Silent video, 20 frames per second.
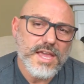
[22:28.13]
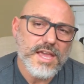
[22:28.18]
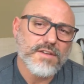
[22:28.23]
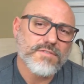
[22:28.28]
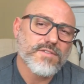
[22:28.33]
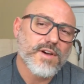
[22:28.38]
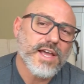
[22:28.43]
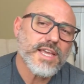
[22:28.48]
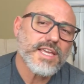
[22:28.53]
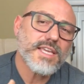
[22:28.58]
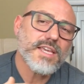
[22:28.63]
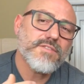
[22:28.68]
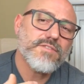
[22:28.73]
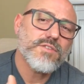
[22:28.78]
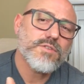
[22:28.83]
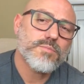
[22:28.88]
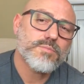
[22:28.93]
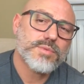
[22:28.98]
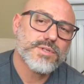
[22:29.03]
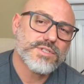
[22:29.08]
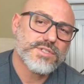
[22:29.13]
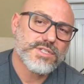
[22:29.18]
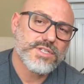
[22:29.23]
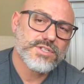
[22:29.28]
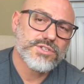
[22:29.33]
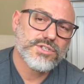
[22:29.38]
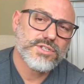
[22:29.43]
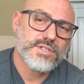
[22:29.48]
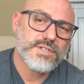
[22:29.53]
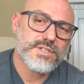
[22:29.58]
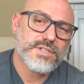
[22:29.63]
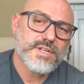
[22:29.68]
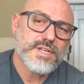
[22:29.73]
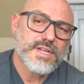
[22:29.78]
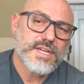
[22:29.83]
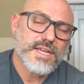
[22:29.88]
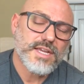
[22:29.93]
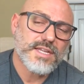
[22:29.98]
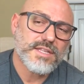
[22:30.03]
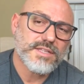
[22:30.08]
if I give you a position
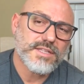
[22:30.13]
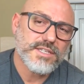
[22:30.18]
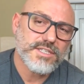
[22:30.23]
in